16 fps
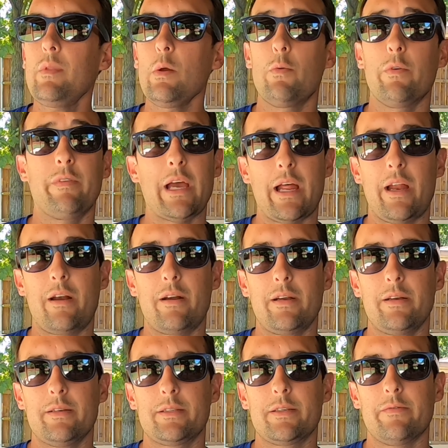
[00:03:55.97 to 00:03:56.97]
We've got
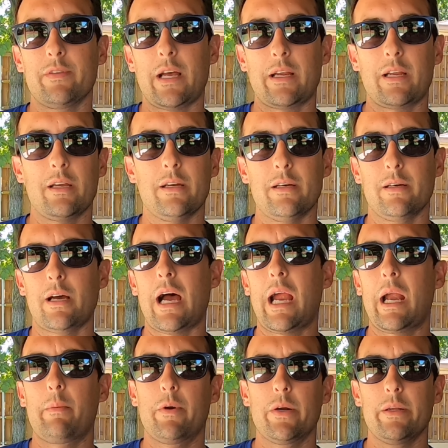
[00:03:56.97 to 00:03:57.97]
areas of like a
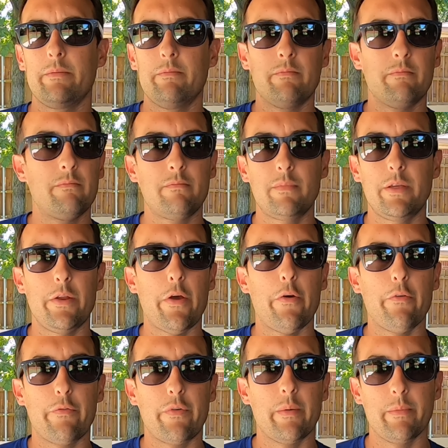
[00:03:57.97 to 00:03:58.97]
hybrid,
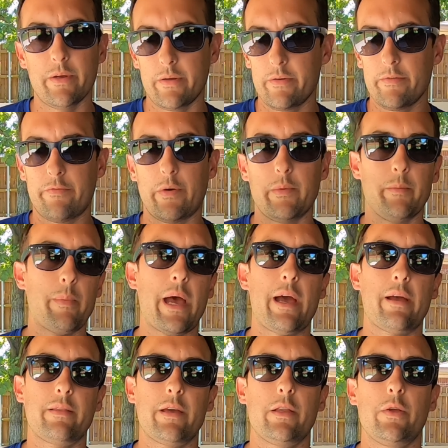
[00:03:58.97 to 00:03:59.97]
from a bag that